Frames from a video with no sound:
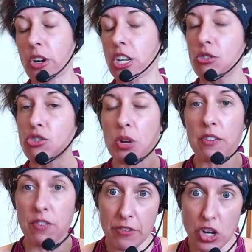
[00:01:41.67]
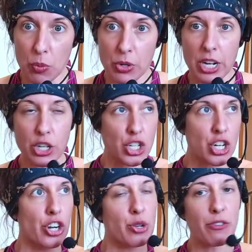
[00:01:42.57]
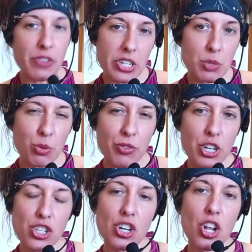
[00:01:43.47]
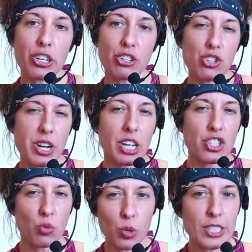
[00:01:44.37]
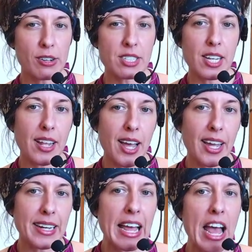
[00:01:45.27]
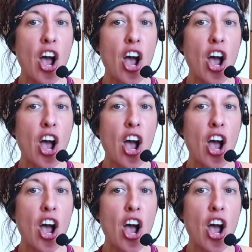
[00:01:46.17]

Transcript: What are you doing for video production? Are you a fitness professional? Are you trying to get your workouts online?